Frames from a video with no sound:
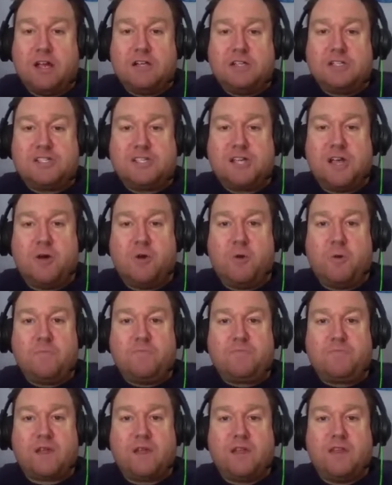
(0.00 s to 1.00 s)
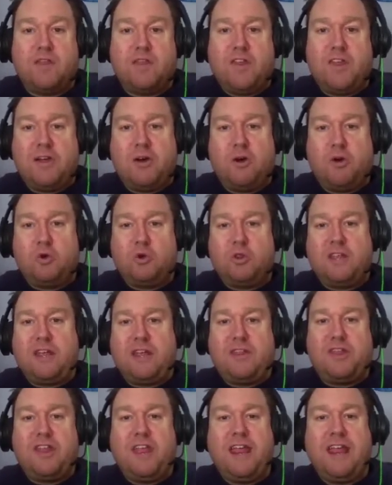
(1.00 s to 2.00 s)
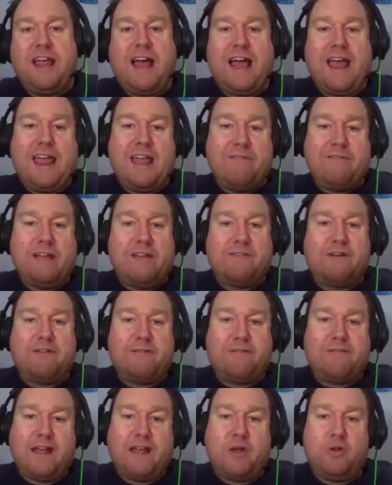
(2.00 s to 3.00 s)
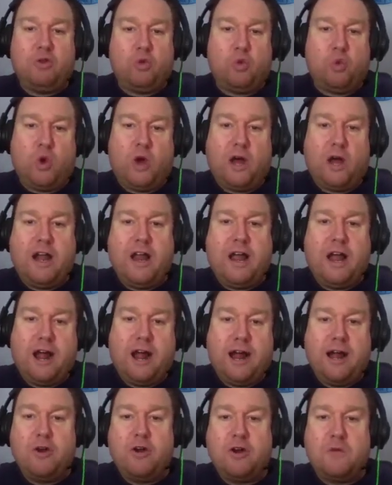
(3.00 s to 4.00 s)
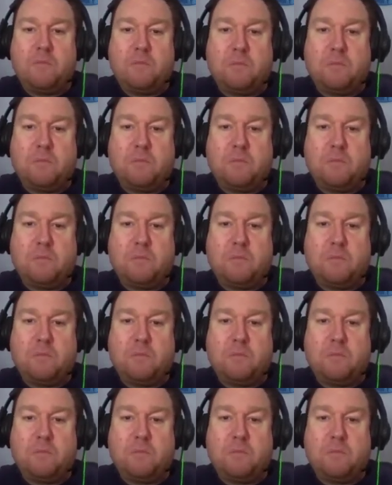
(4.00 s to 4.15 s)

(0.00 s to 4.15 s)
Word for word: So the only thing I have ever felt 100%